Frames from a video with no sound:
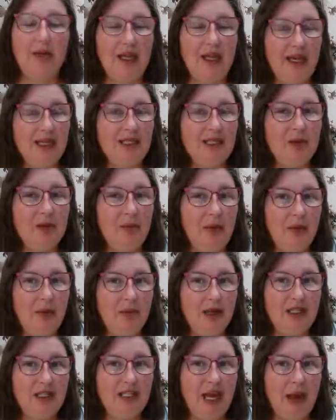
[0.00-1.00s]
The plants will be
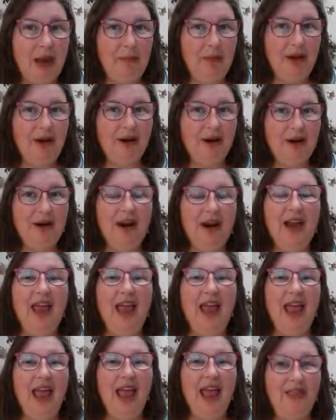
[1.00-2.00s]
much happier
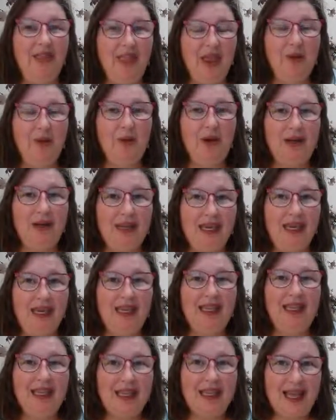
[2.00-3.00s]
and they will
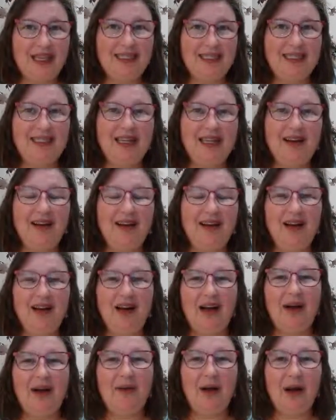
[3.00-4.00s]
need less
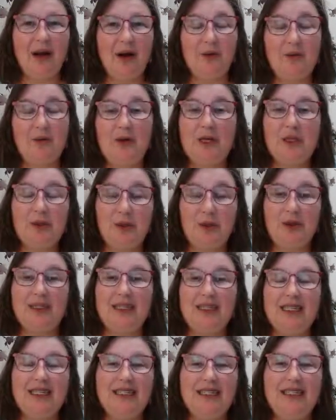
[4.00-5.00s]

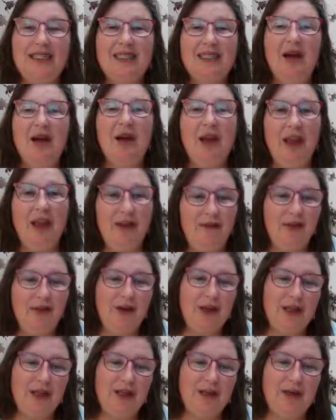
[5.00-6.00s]
resources if
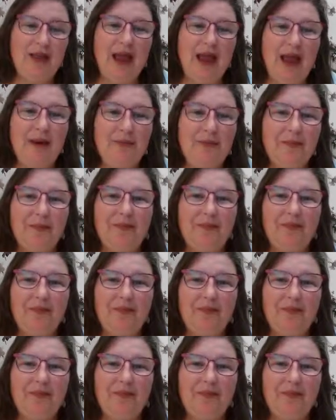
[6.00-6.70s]
you can do that.